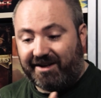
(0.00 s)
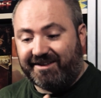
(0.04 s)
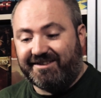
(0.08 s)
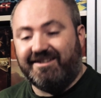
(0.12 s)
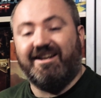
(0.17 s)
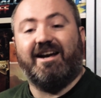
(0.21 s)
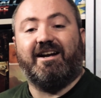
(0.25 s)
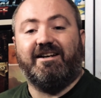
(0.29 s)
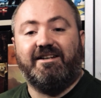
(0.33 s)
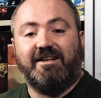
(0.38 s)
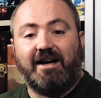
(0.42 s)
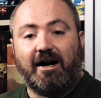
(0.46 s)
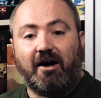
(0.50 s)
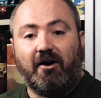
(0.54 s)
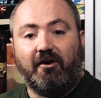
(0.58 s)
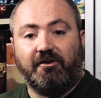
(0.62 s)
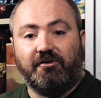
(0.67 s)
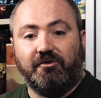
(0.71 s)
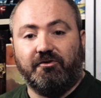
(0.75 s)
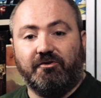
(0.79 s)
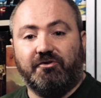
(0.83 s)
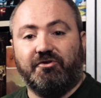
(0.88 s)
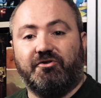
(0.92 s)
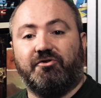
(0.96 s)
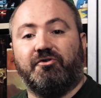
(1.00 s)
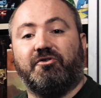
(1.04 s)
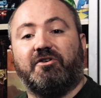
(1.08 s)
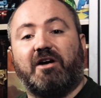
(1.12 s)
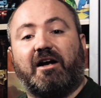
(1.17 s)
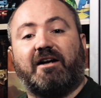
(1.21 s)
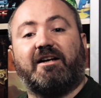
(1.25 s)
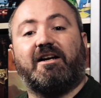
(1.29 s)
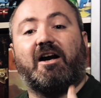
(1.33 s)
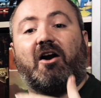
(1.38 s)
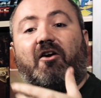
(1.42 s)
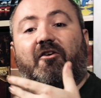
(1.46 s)
dead characters do
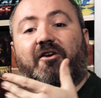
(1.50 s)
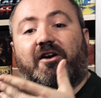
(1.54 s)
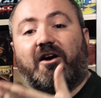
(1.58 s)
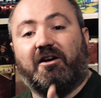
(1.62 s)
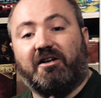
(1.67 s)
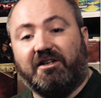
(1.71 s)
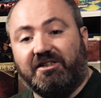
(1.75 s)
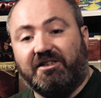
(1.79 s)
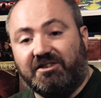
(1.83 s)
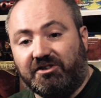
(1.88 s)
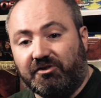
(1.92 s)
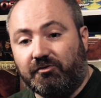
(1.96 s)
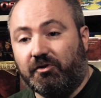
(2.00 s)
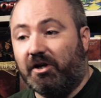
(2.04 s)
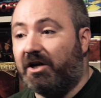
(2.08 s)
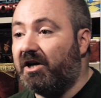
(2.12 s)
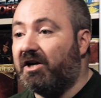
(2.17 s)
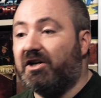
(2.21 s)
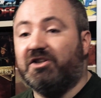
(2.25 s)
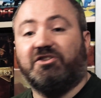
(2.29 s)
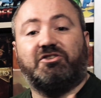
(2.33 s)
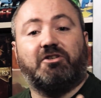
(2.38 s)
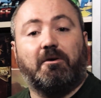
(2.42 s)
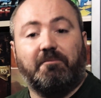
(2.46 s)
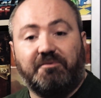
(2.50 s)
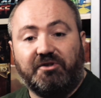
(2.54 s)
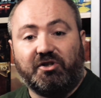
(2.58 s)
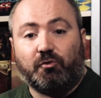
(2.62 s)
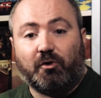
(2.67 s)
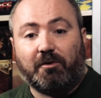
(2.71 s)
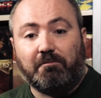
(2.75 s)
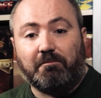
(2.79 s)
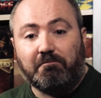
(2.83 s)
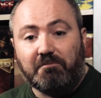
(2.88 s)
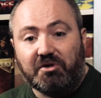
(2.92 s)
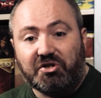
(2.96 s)
not carry on into
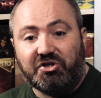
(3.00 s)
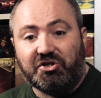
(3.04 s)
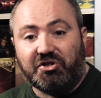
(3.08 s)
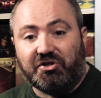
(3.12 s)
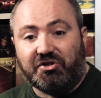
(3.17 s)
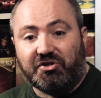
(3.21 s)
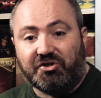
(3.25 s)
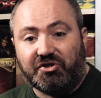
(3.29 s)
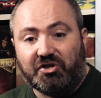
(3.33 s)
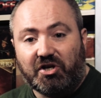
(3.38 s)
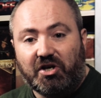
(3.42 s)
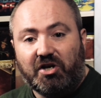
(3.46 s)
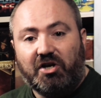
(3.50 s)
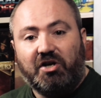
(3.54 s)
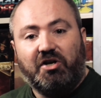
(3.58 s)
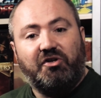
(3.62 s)
subsequent missions,